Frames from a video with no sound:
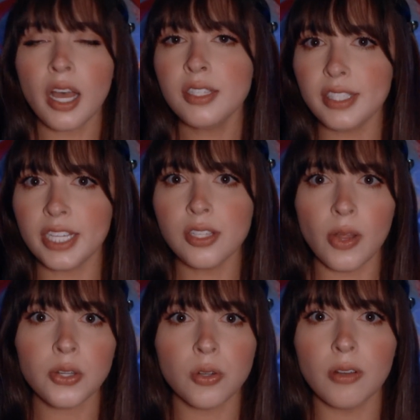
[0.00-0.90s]
a state's
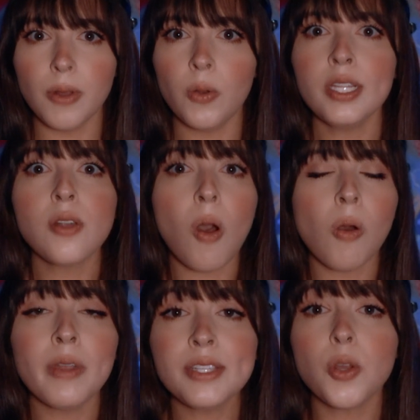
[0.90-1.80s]
electoral vote is
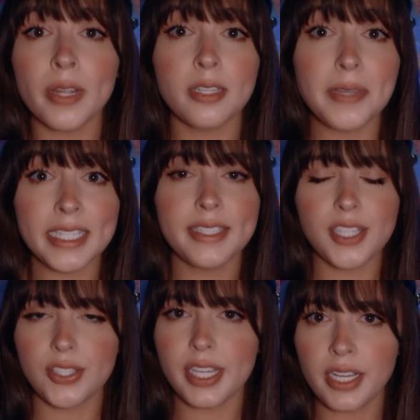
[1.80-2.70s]
always going to be
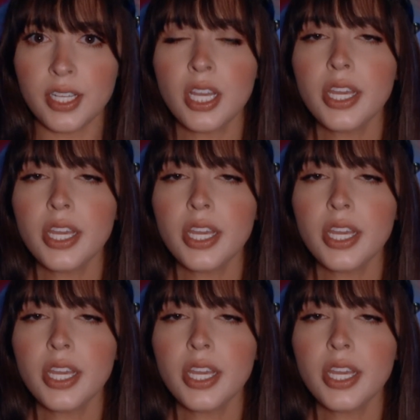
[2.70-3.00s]
consistent,